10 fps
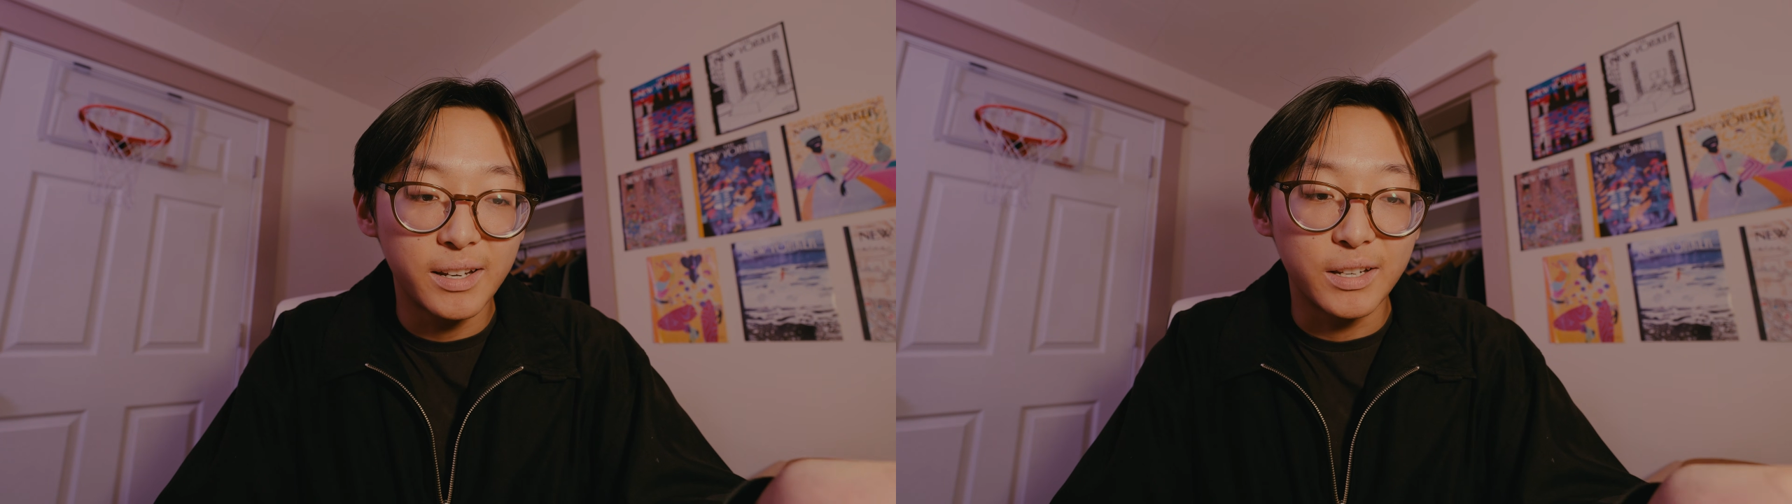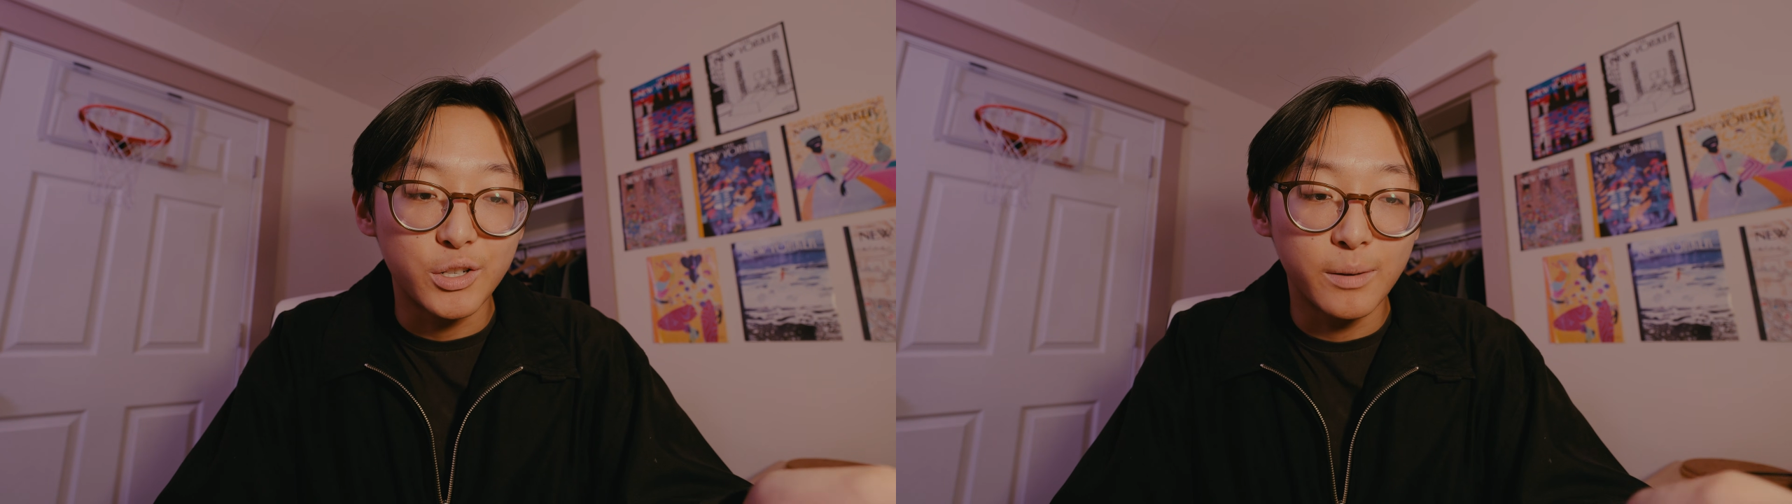
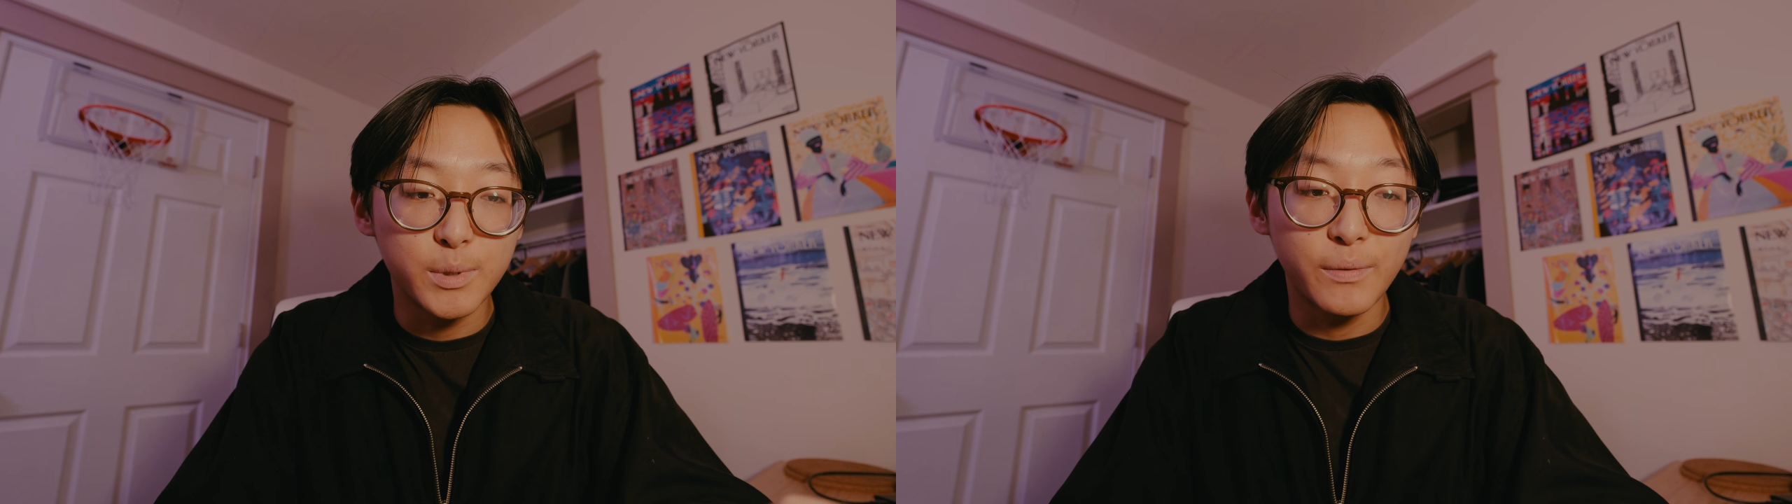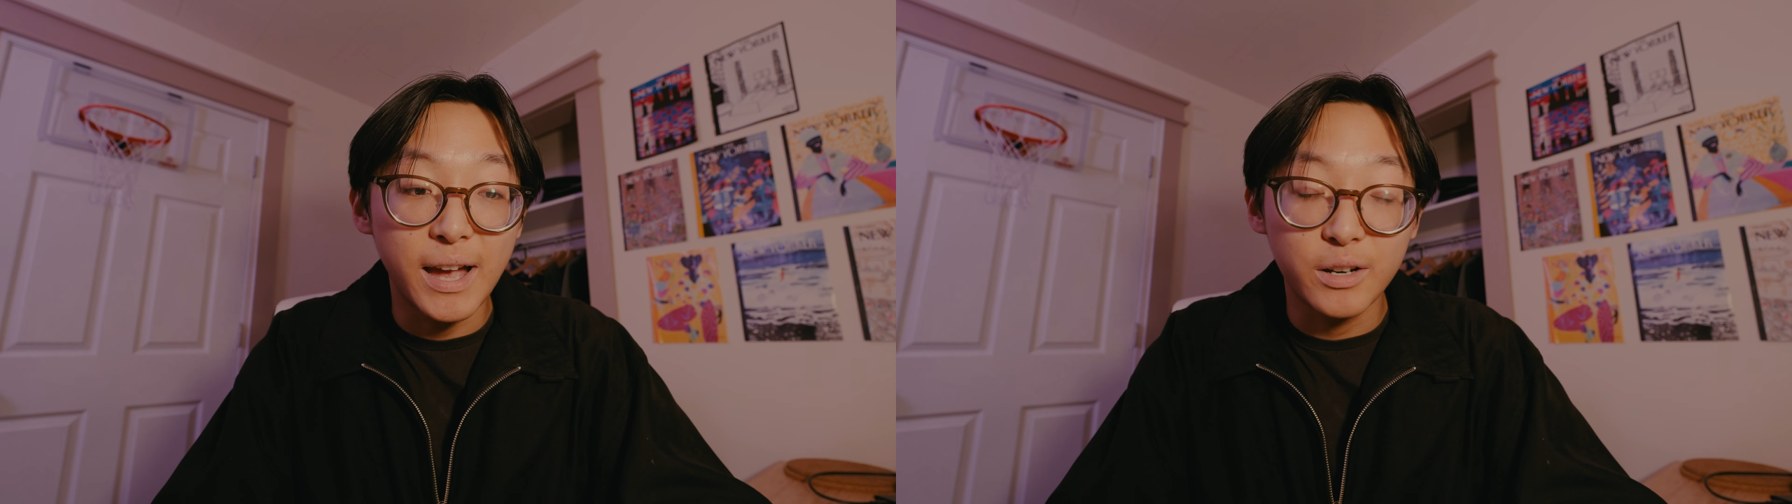In terms
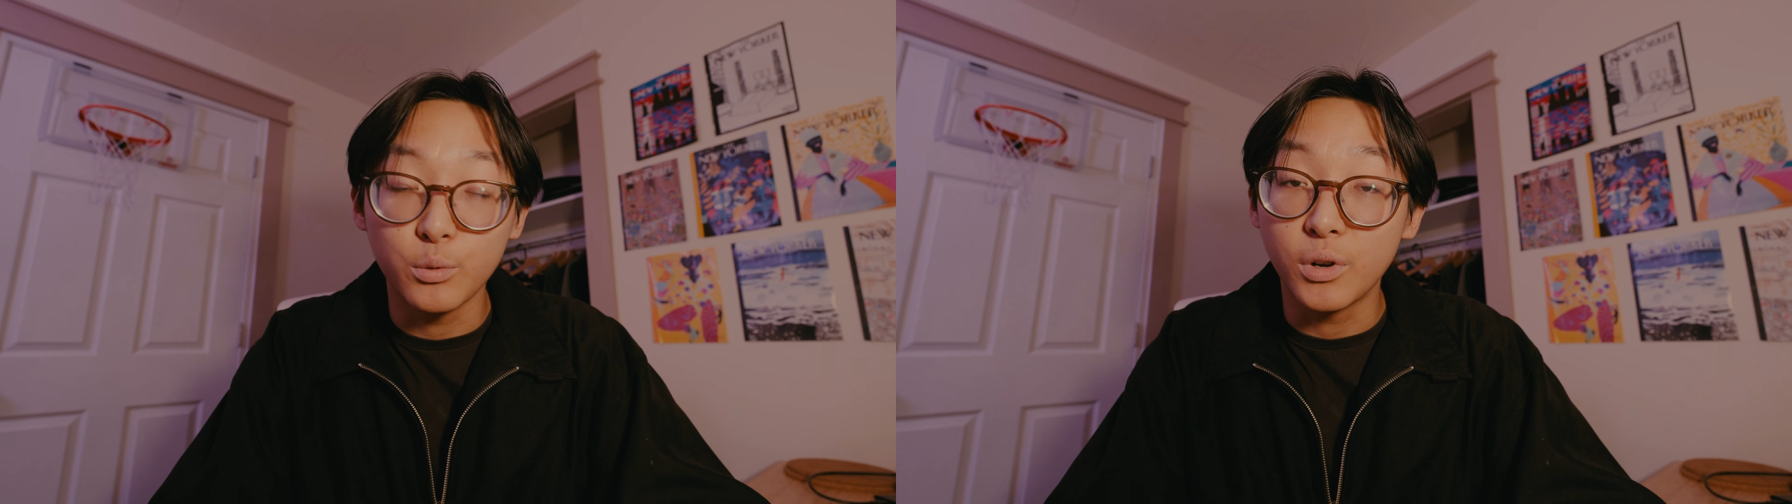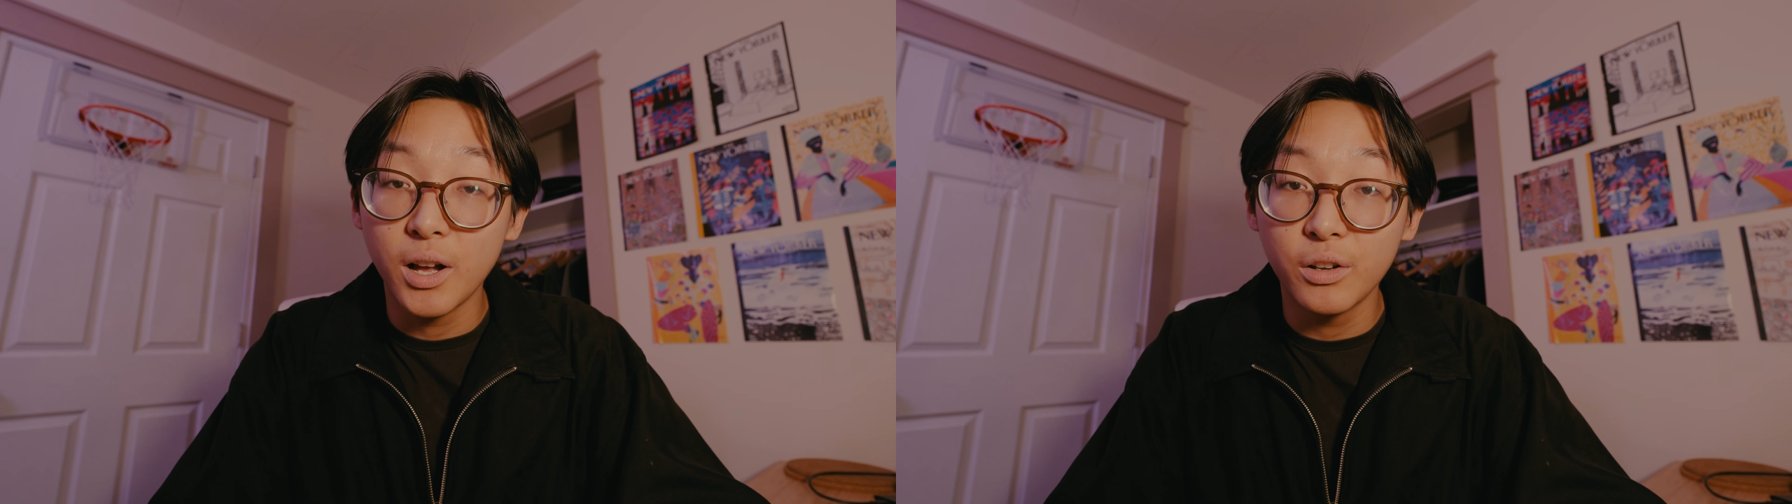of
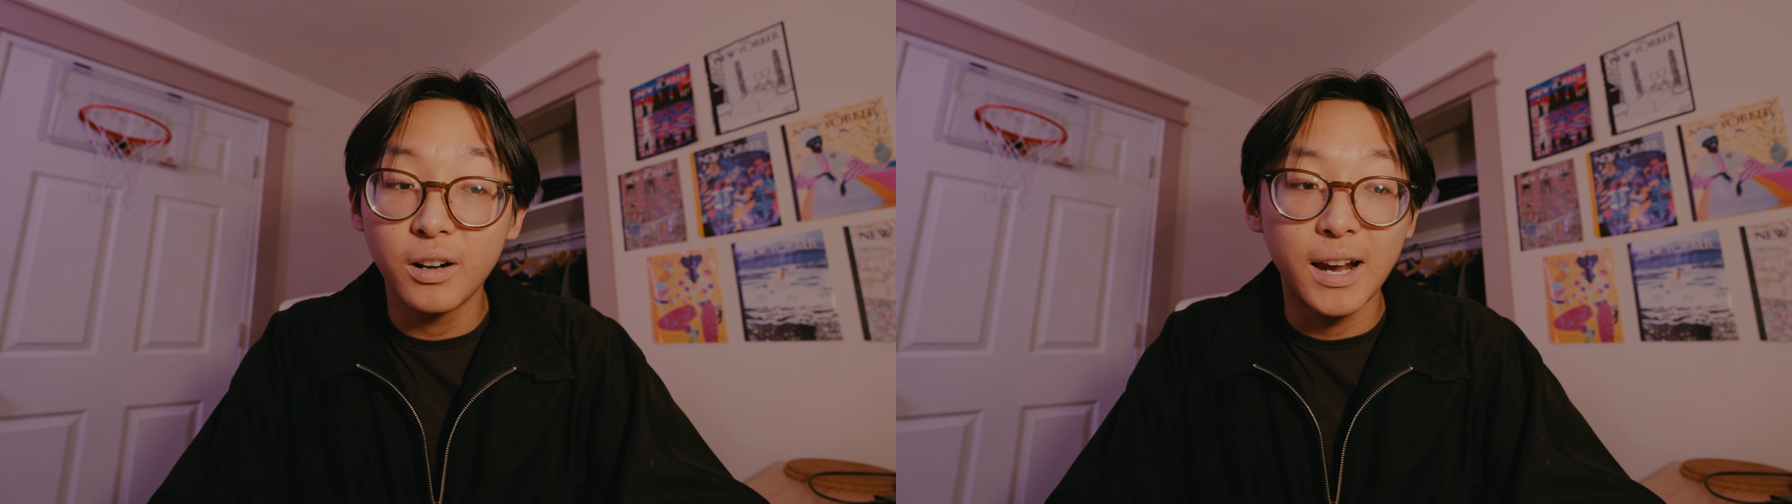actual color,